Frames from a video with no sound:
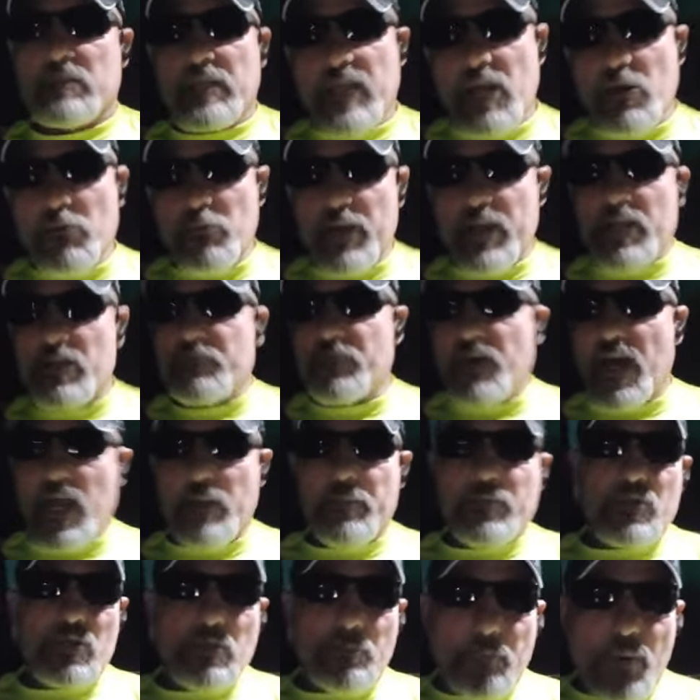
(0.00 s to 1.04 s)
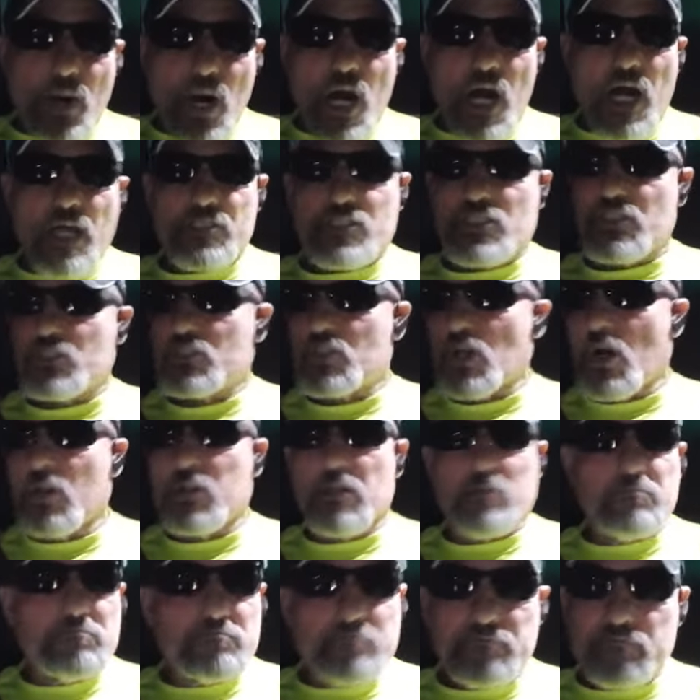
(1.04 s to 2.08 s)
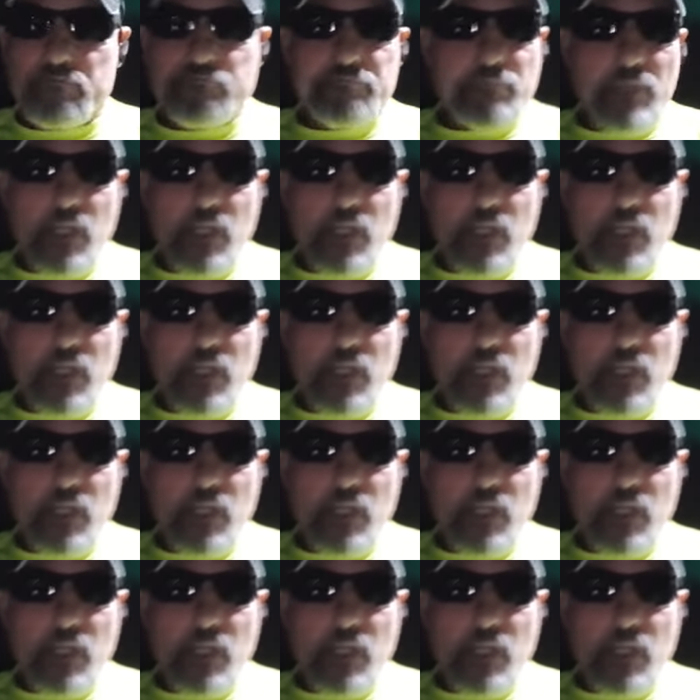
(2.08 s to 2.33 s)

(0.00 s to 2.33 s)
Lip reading: They already vibrated the boss and told them